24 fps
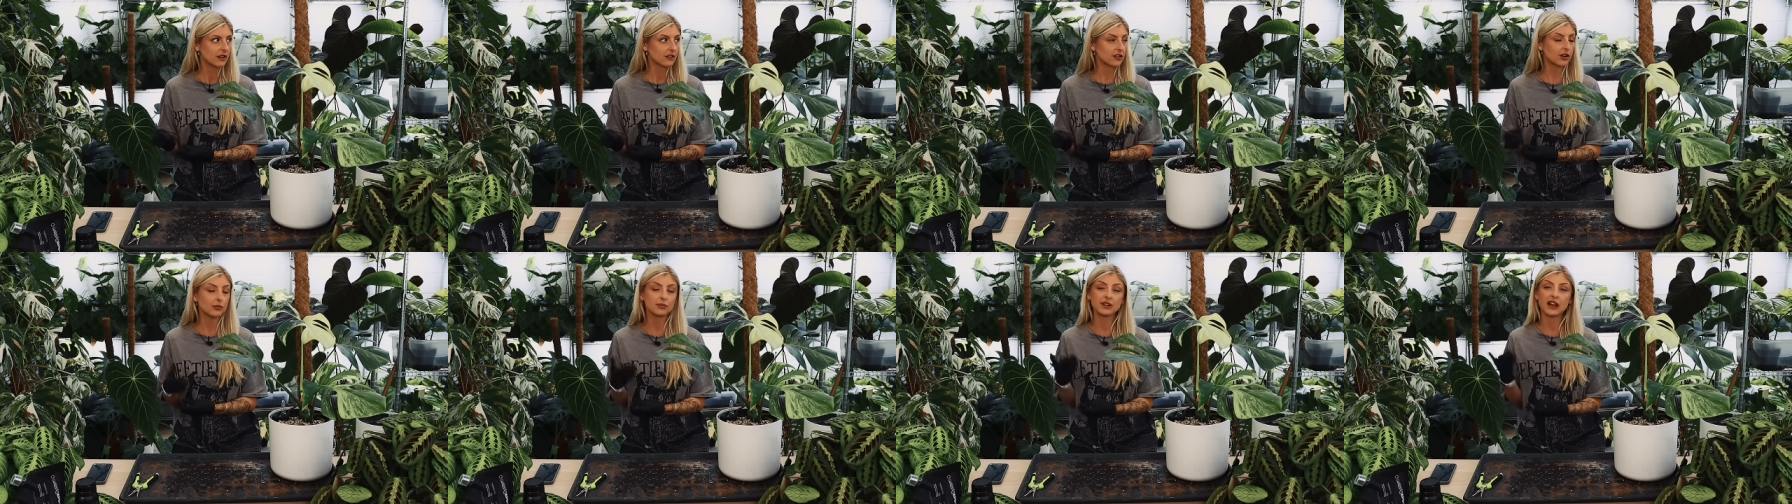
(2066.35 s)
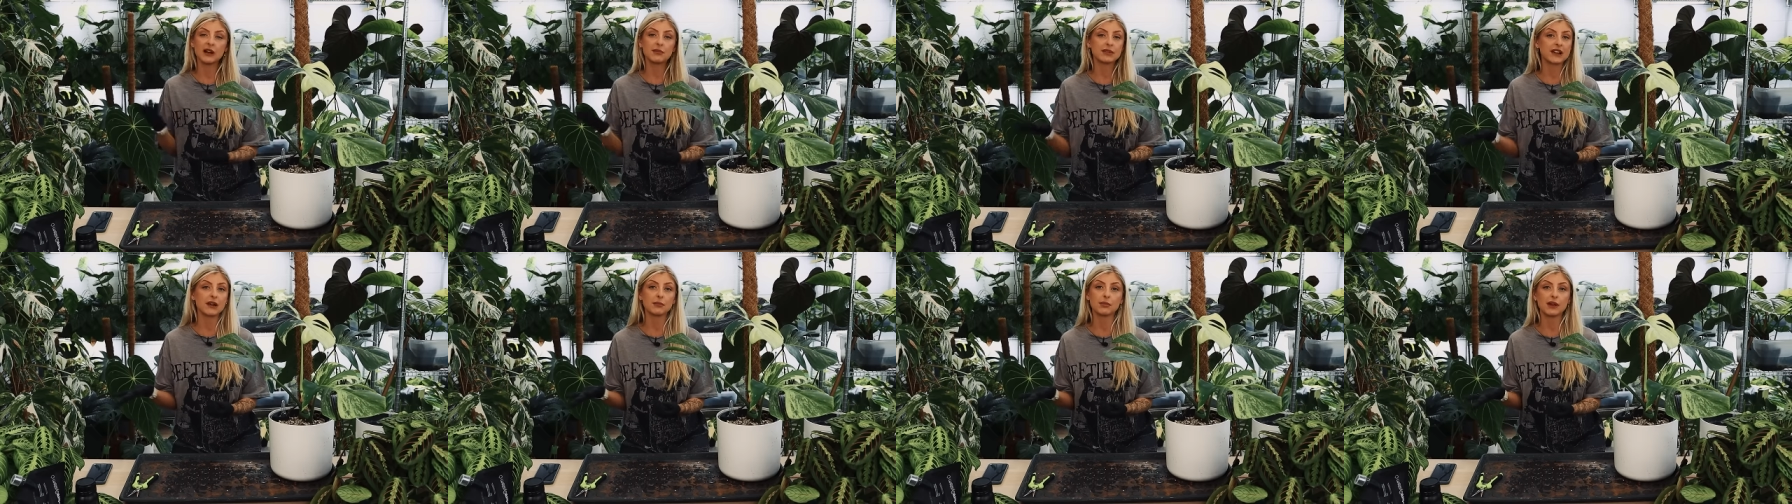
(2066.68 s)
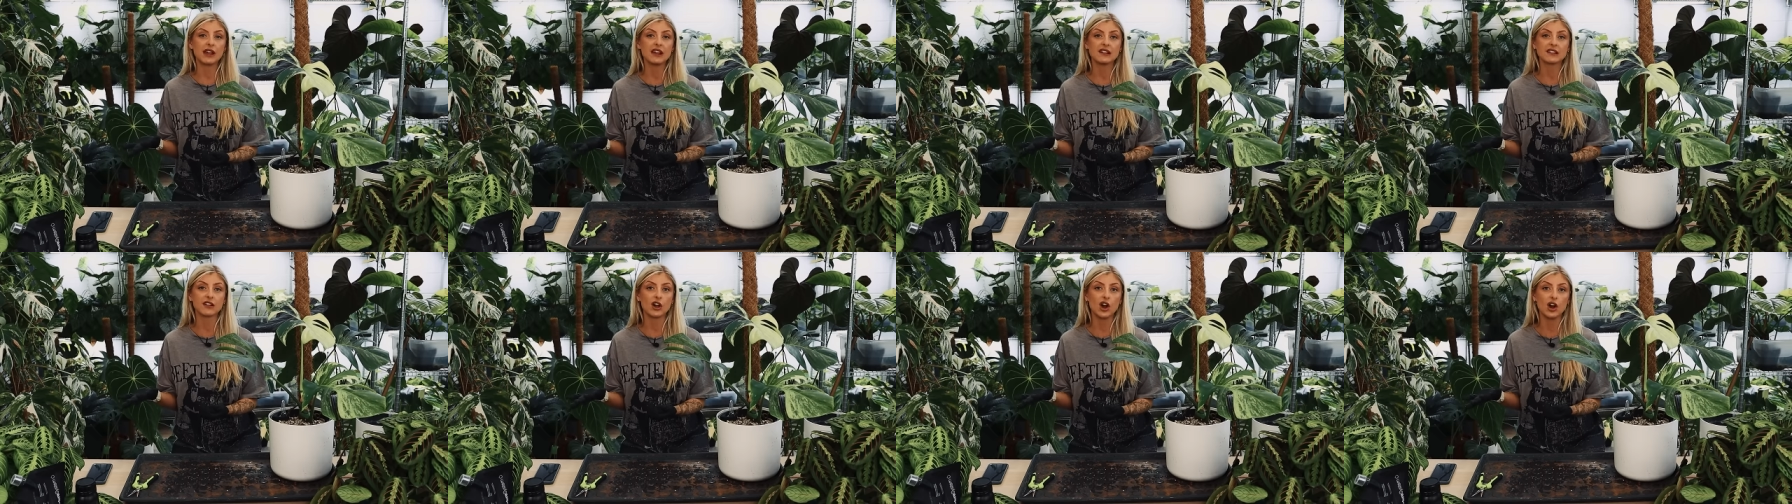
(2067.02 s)
Sometimes that
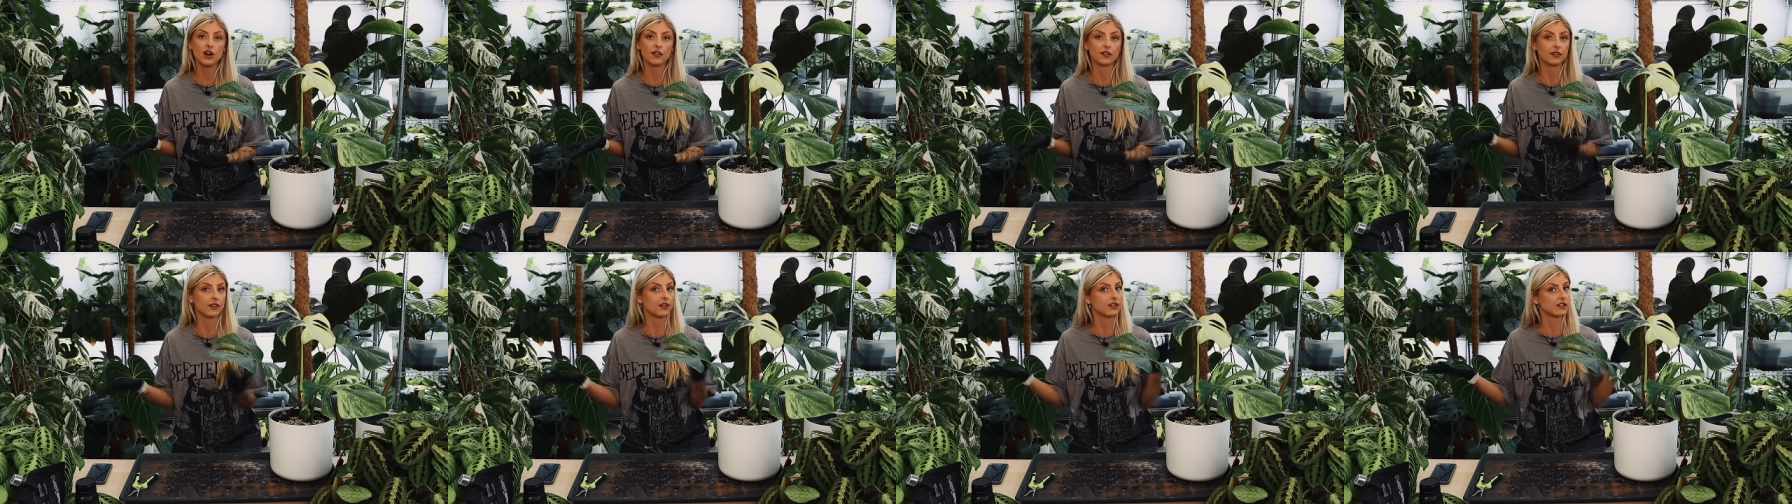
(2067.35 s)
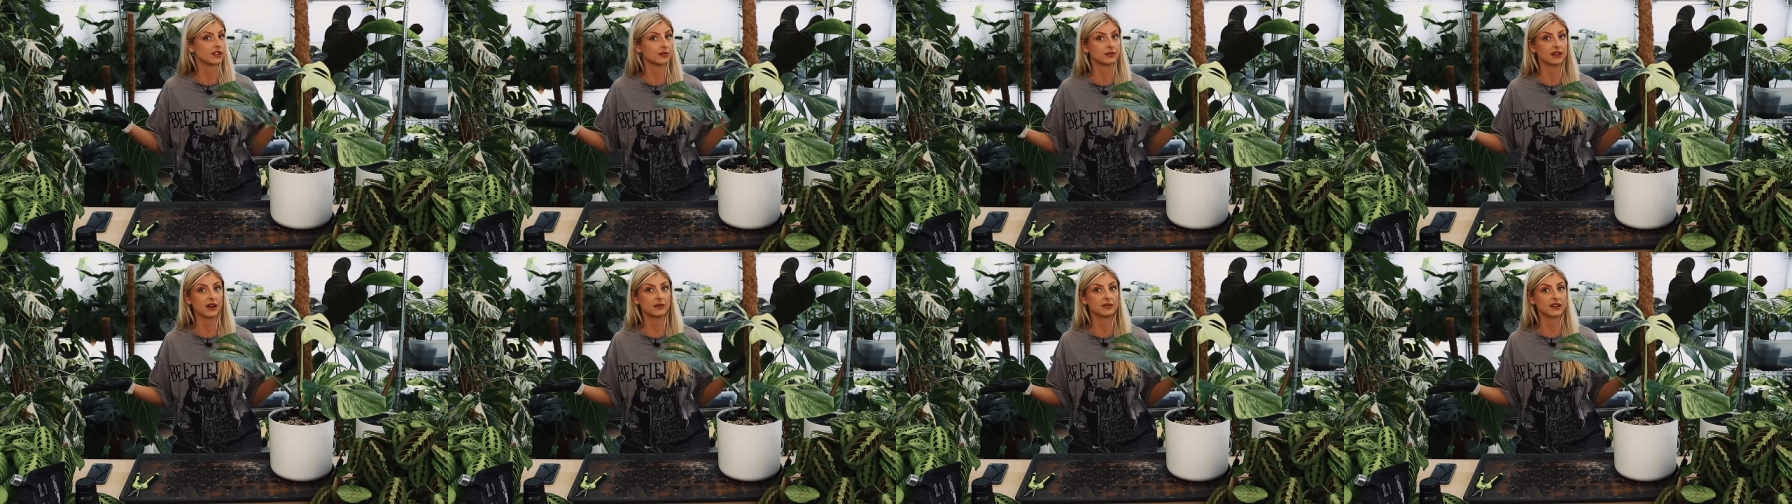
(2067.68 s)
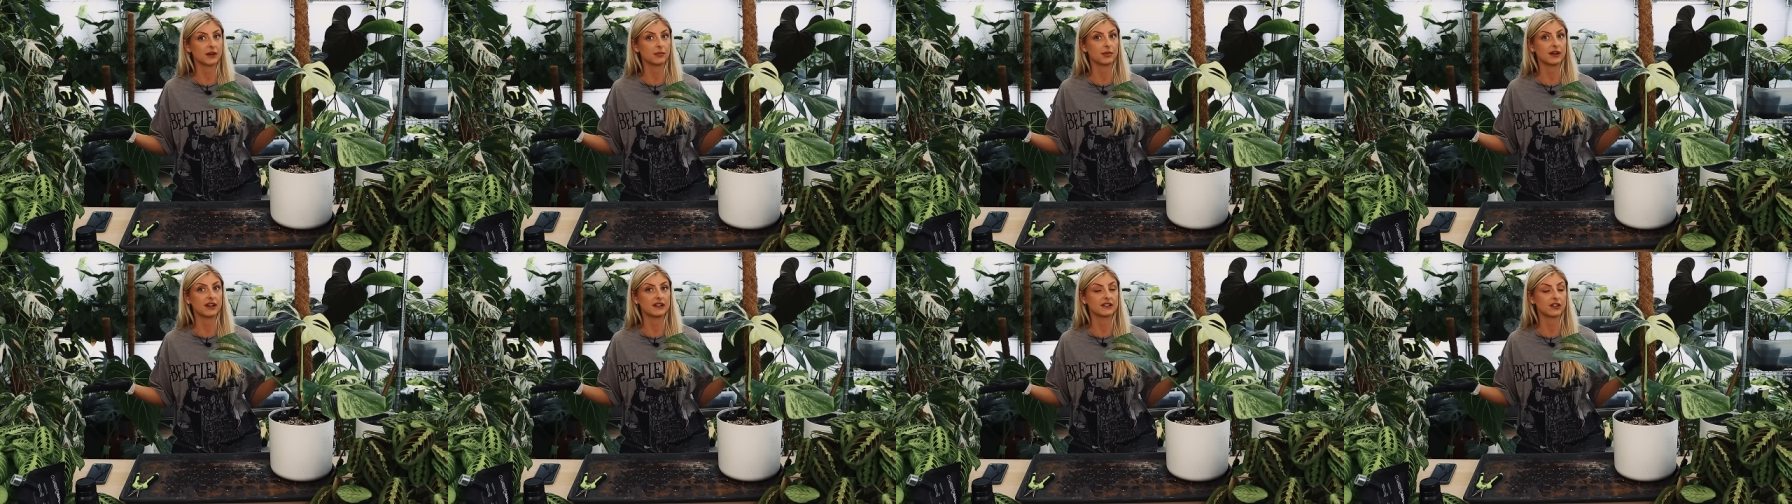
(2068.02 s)
pays off, sometimes
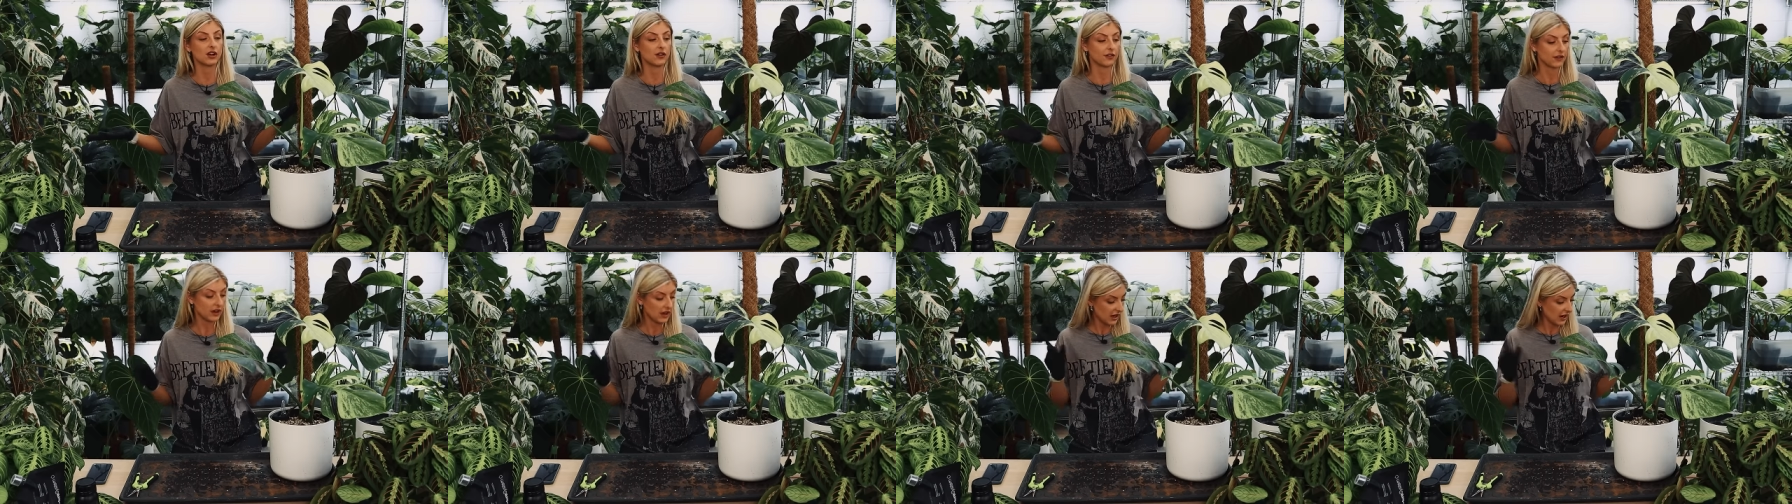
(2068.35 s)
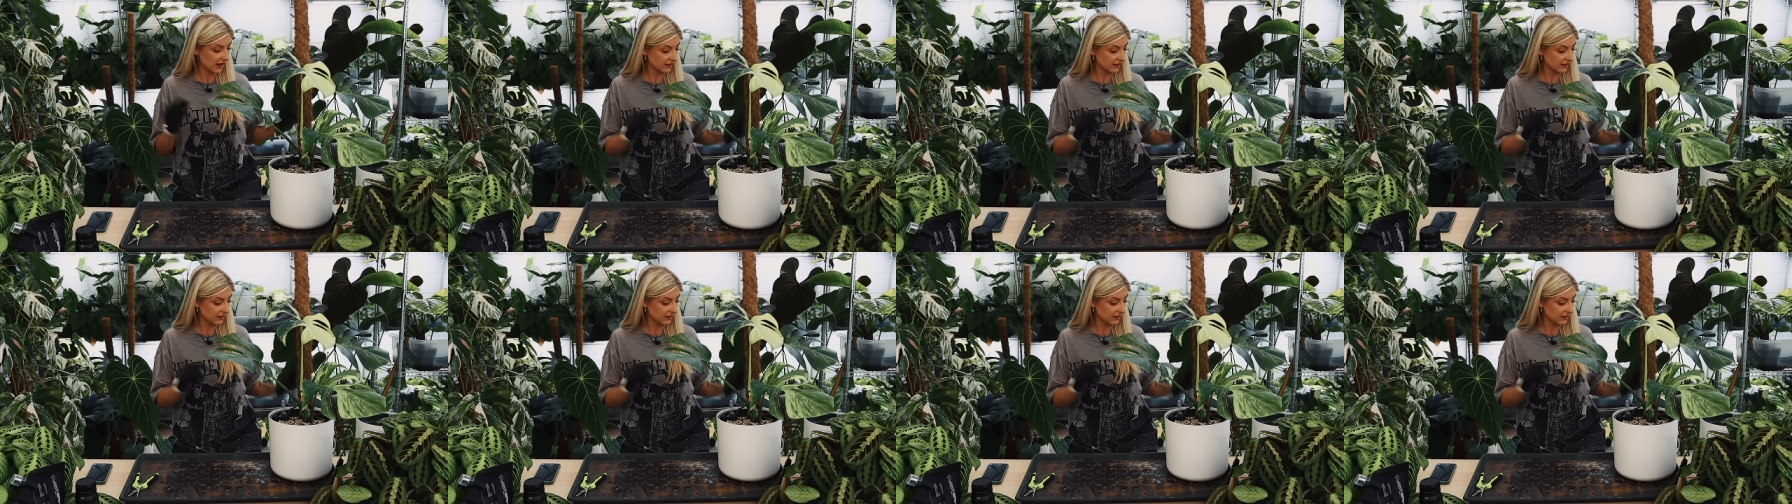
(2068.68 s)
that pays off.